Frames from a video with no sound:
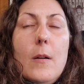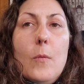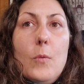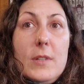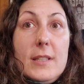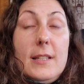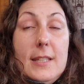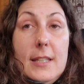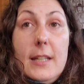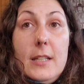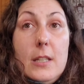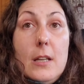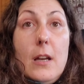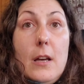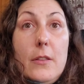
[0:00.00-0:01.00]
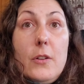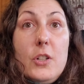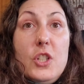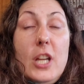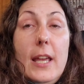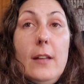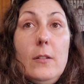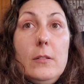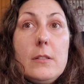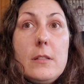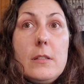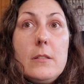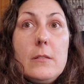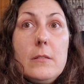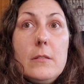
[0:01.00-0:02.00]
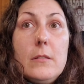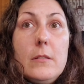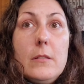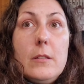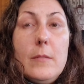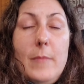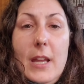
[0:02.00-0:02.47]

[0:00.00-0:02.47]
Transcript: was listening to other channels to